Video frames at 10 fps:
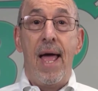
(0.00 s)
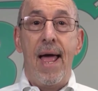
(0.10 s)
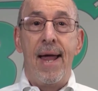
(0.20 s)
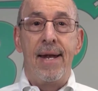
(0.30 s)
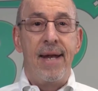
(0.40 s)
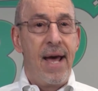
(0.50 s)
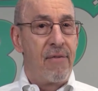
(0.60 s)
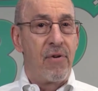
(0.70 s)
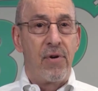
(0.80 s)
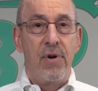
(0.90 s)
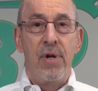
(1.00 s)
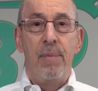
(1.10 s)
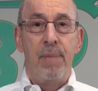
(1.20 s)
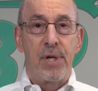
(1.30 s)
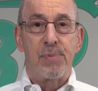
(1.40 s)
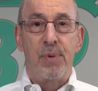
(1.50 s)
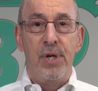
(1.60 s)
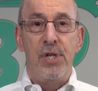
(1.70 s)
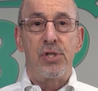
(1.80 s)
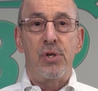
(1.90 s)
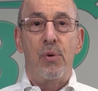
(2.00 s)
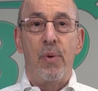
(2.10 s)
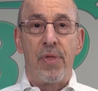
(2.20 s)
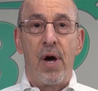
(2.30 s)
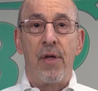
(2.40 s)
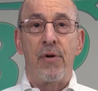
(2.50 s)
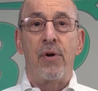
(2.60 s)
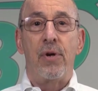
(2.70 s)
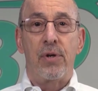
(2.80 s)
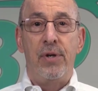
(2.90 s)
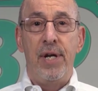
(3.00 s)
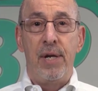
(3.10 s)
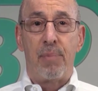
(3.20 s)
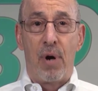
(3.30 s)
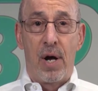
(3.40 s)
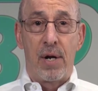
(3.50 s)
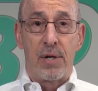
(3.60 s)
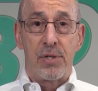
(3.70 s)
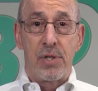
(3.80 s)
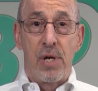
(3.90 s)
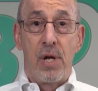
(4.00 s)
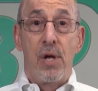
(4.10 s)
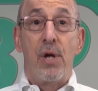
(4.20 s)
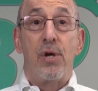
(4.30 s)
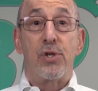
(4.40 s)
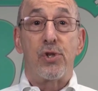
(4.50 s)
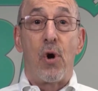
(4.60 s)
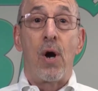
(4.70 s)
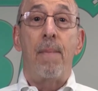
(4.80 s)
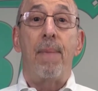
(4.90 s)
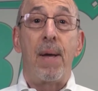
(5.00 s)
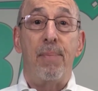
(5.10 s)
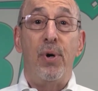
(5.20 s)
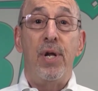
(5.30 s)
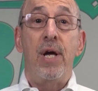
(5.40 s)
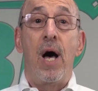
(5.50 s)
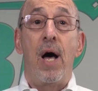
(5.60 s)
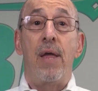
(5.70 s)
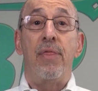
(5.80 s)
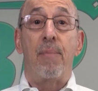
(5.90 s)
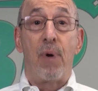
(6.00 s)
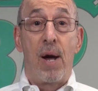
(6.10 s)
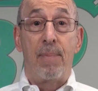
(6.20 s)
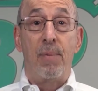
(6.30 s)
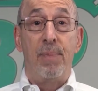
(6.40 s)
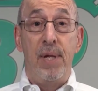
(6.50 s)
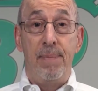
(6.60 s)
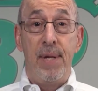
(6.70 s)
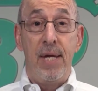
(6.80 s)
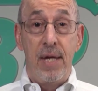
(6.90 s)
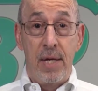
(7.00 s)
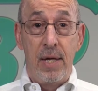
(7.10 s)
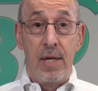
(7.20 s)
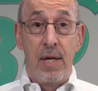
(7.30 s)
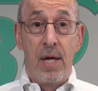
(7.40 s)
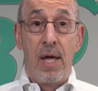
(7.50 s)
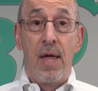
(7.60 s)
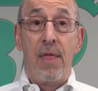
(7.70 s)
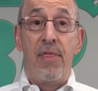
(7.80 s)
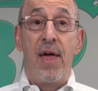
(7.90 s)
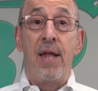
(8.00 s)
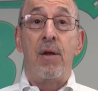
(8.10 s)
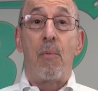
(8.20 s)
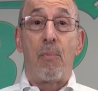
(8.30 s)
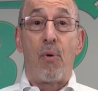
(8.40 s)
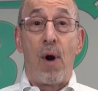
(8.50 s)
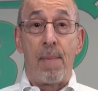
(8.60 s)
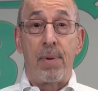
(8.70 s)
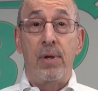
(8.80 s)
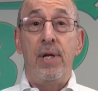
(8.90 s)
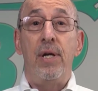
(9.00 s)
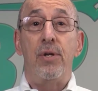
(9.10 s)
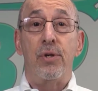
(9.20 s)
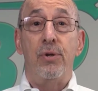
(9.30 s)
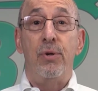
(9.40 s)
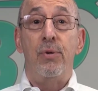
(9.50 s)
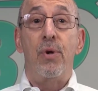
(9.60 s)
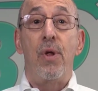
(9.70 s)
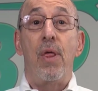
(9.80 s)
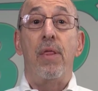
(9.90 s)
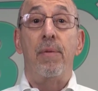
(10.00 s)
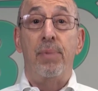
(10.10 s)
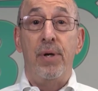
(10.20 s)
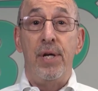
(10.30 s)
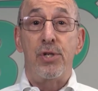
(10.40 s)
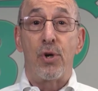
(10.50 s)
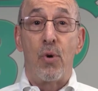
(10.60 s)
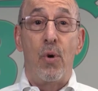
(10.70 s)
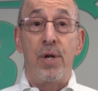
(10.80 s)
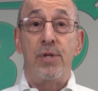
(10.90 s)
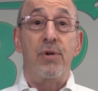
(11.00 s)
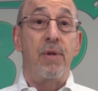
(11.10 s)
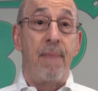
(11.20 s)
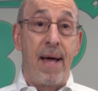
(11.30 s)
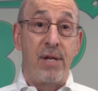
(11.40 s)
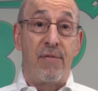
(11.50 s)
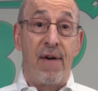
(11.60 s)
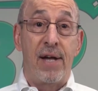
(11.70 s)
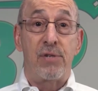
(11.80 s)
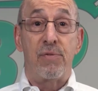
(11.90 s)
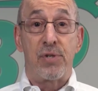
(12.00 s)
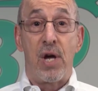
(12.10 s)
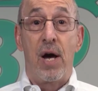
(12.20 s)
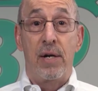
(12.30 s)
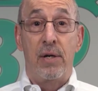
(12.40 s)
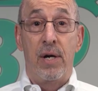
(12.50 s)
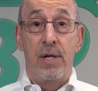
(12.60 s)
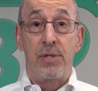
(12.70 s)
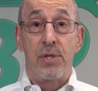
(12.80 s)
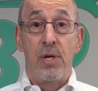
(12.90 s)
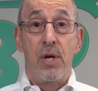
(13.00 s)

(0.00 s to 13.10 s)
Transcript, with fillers: and never mix bleach with other cleaning products. Start by putting on the proper PPE, then properly dilute the bleach according to the manufacturer's guidelines.